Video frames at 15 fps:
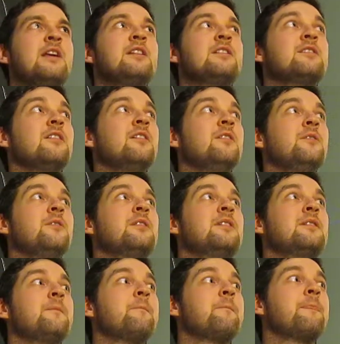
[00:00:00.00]
So
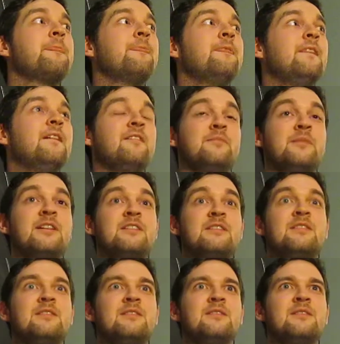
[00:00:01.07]
they've
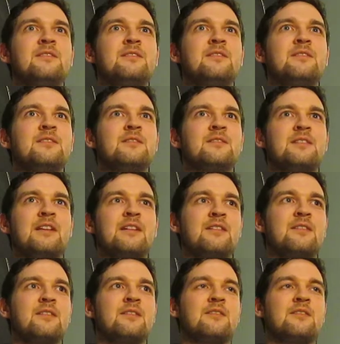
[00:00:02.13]
managed to take